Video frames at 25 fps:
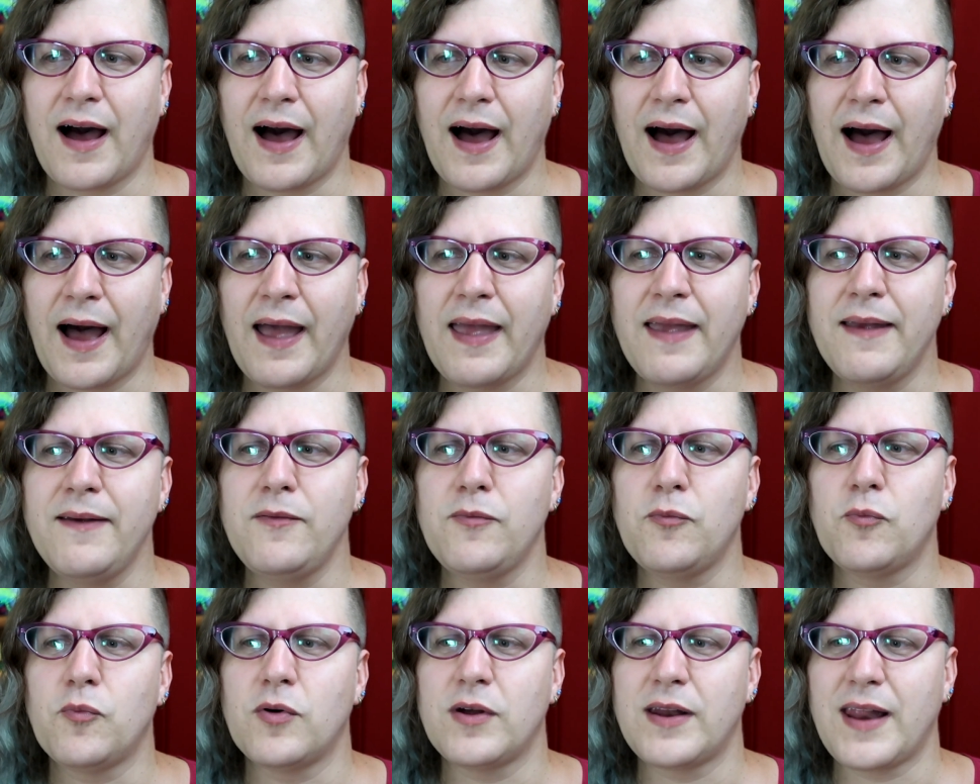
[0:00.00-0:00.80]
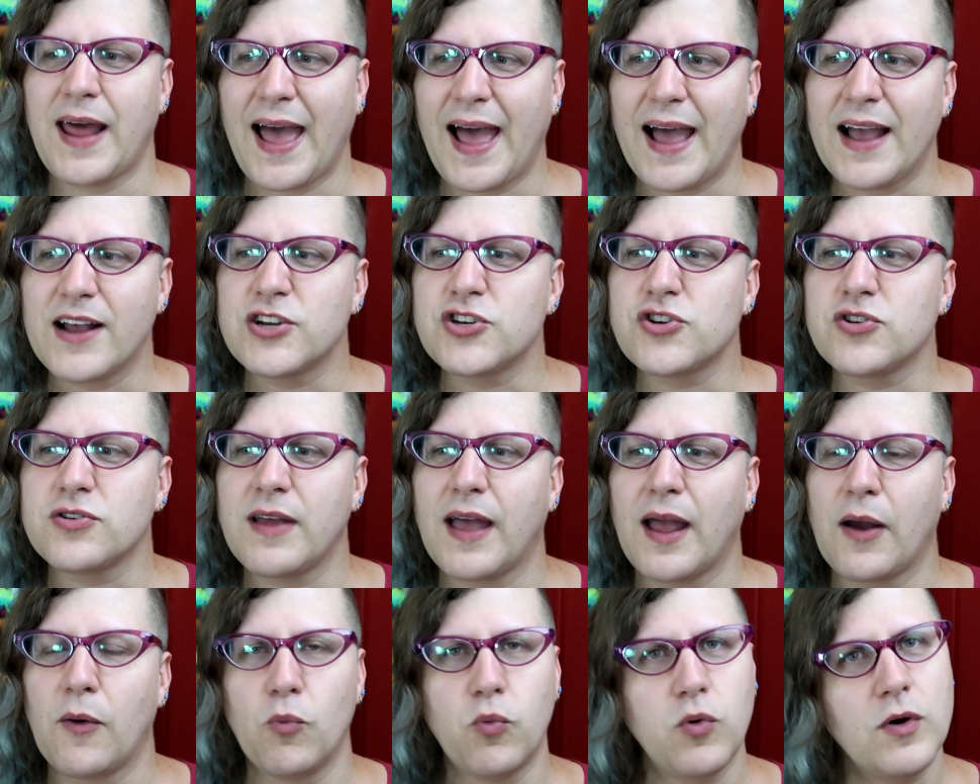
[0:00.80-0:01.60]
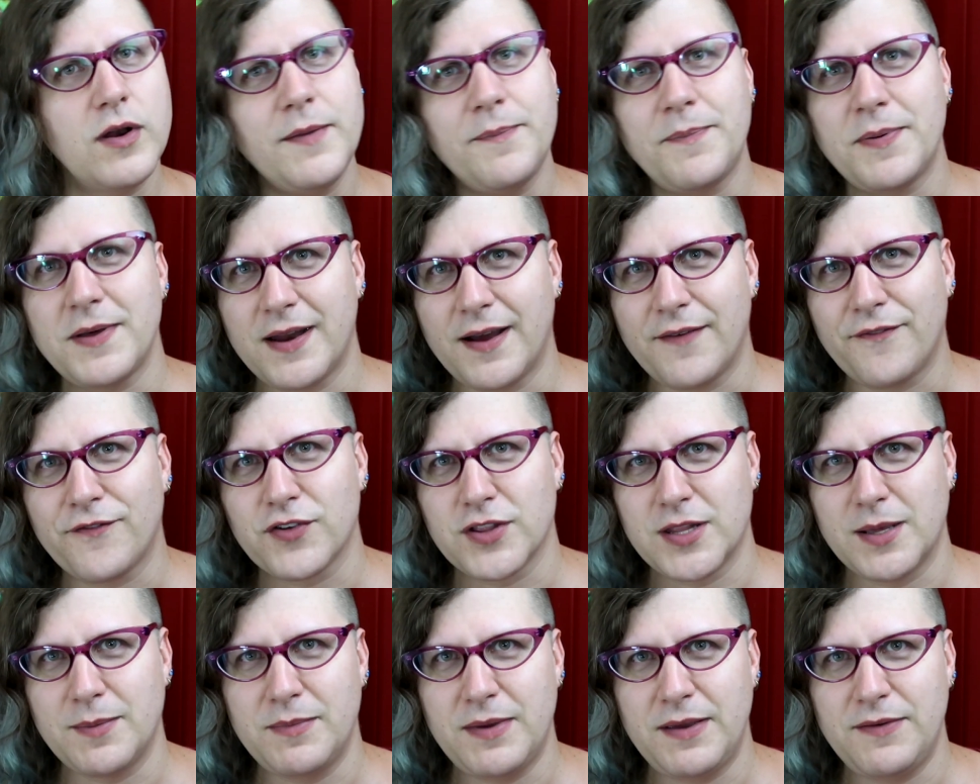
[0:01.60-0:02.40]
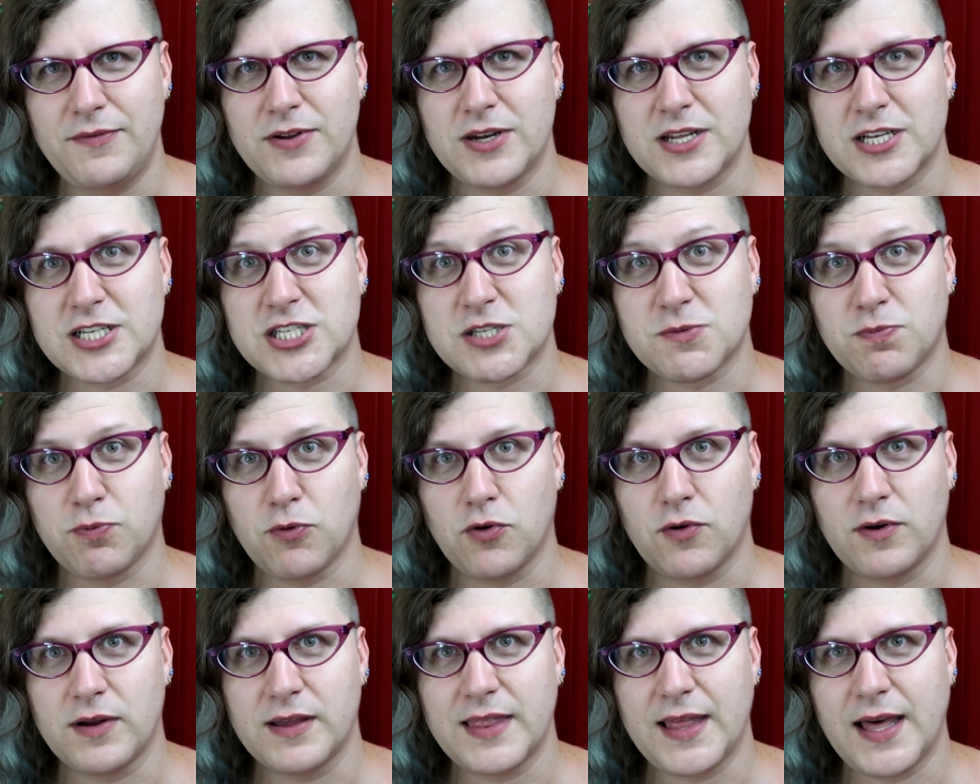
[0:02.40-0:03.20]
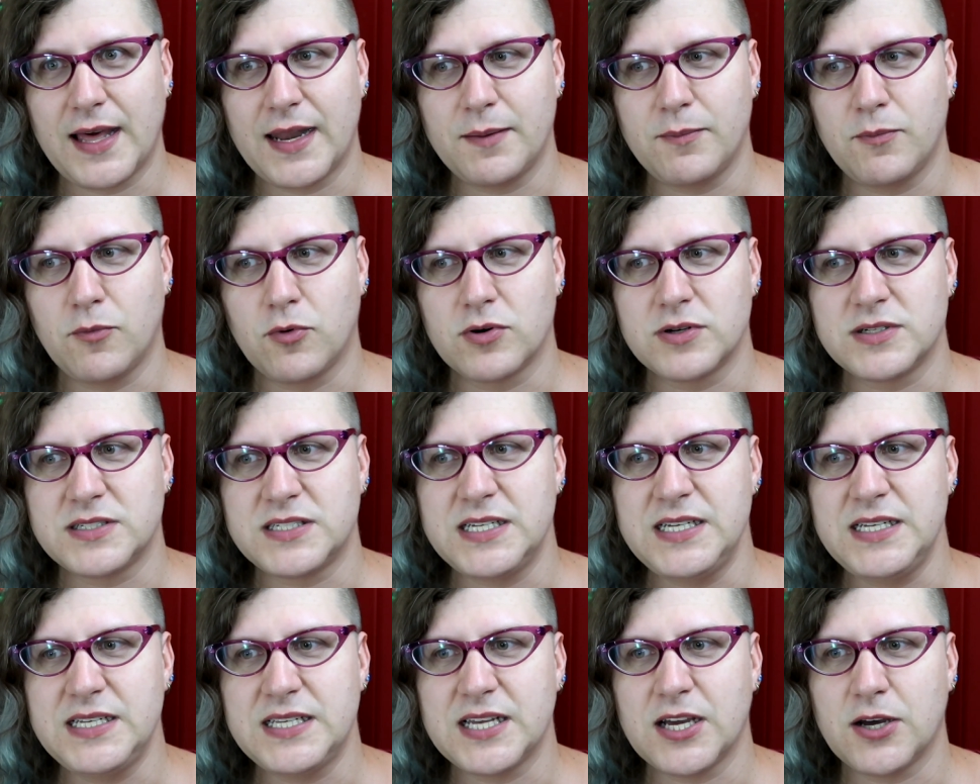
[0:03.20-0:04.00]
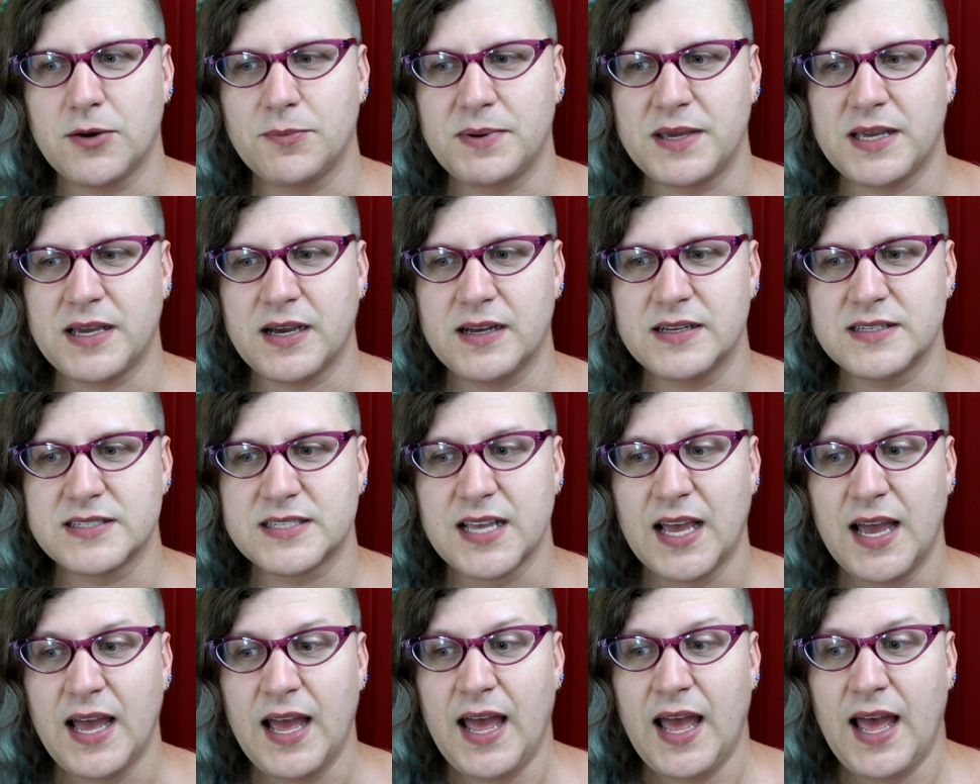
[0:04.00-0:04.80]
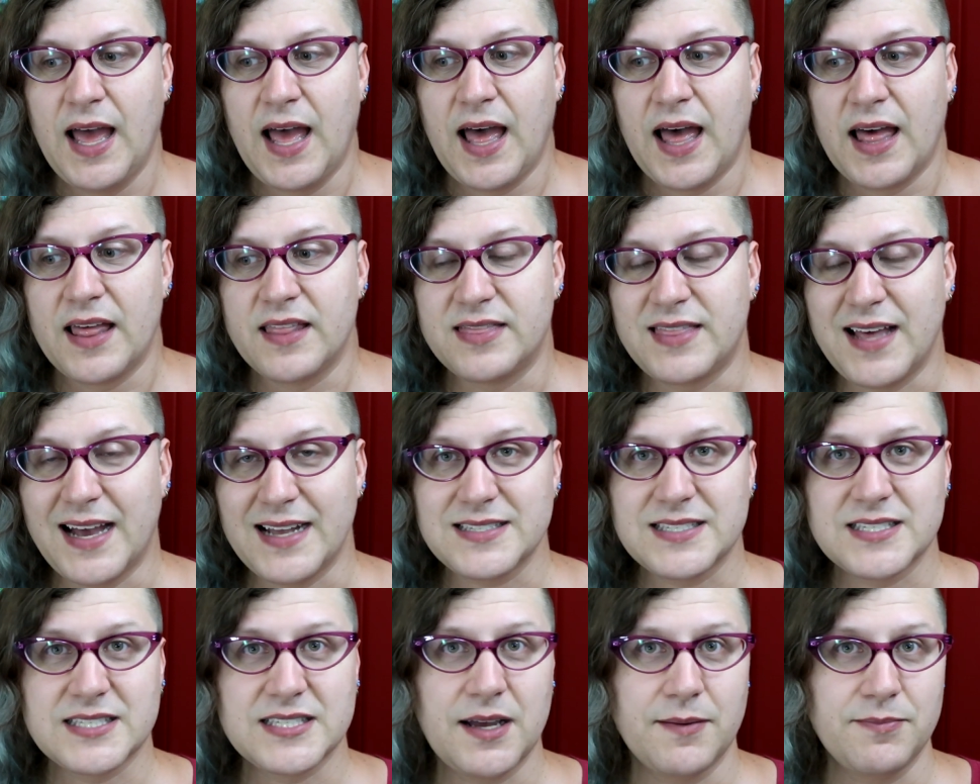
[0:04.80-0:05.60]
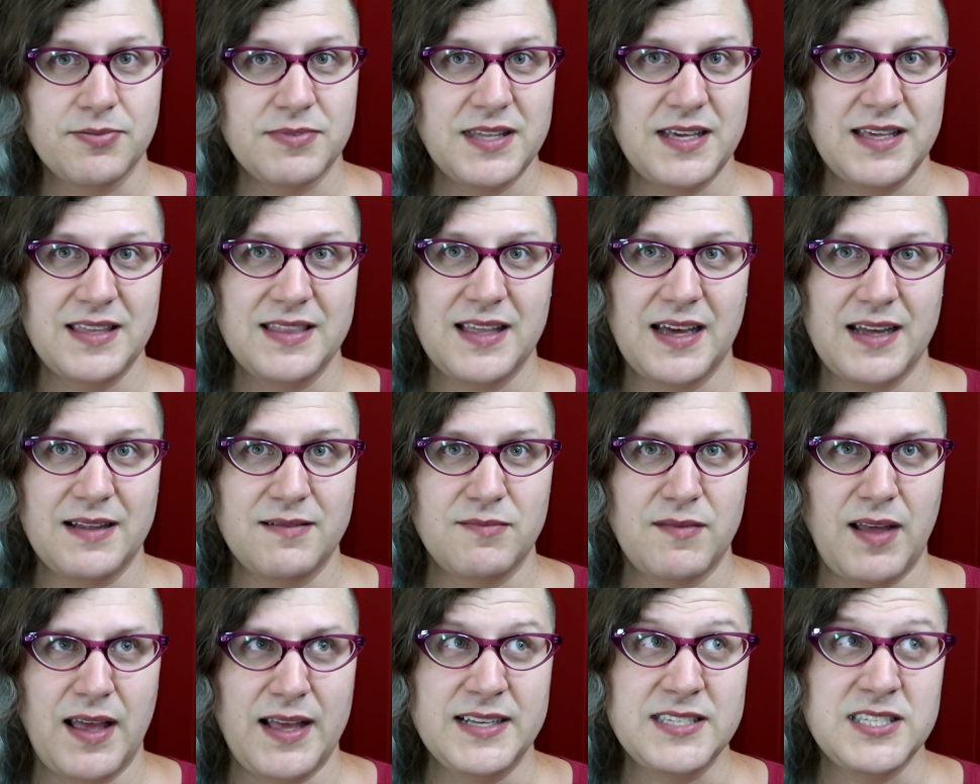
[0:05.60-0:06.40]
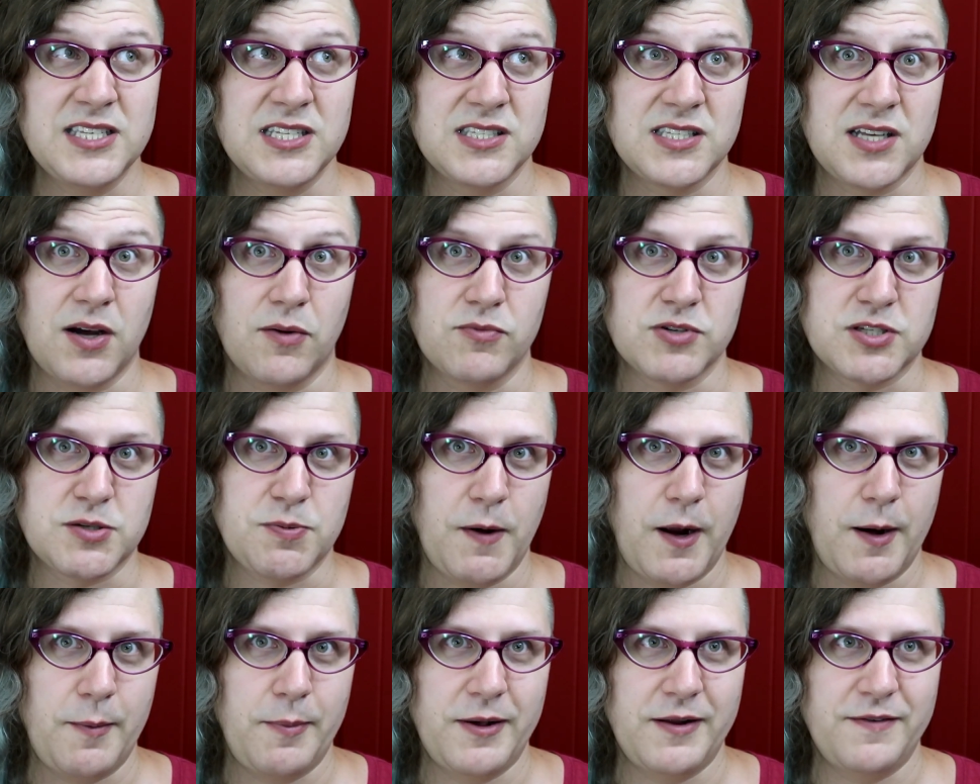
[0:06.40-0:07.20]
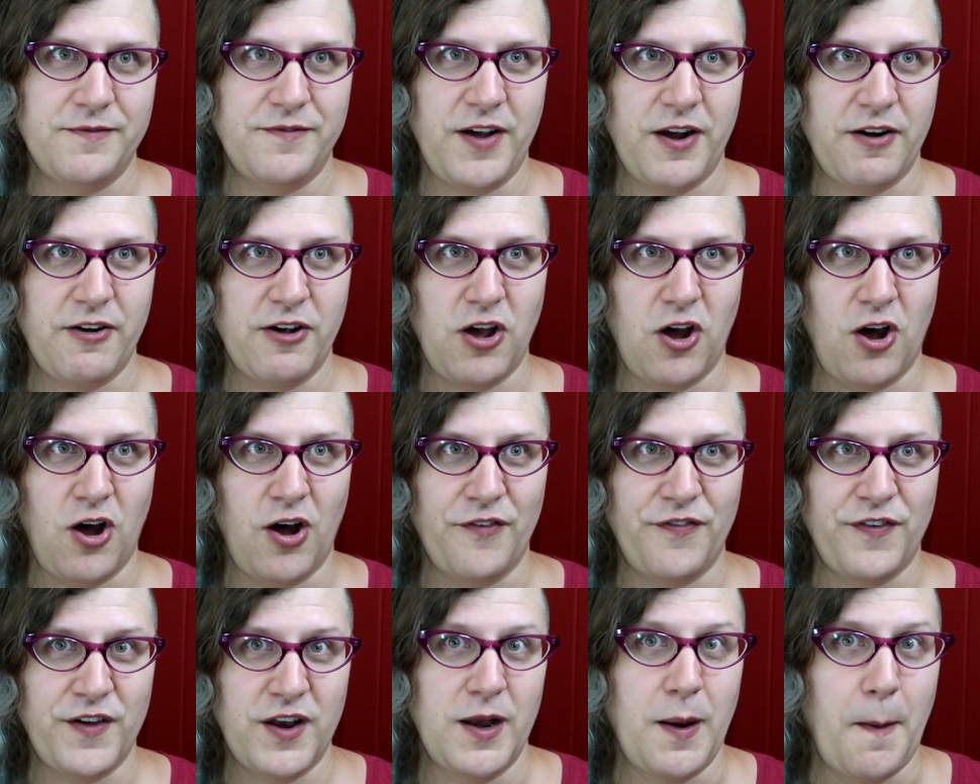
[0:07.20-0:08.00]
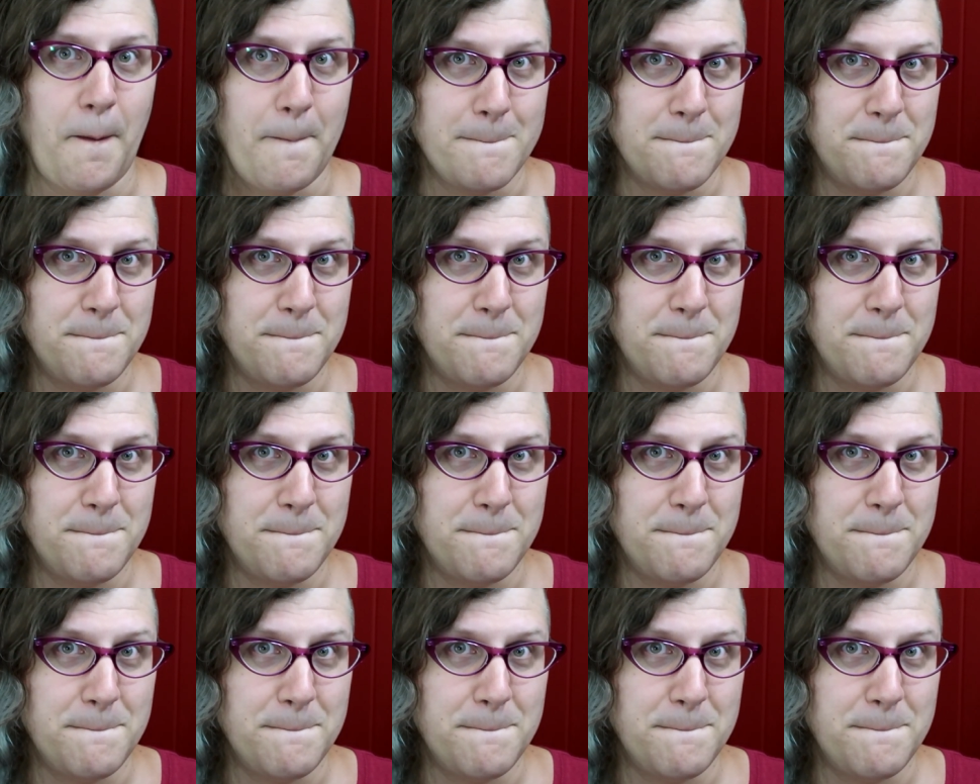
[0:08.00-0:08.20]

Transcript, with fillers: I would actually, I would have been up for them even exploring that in more detail, because that's something that isn't done with Spider-Man very often,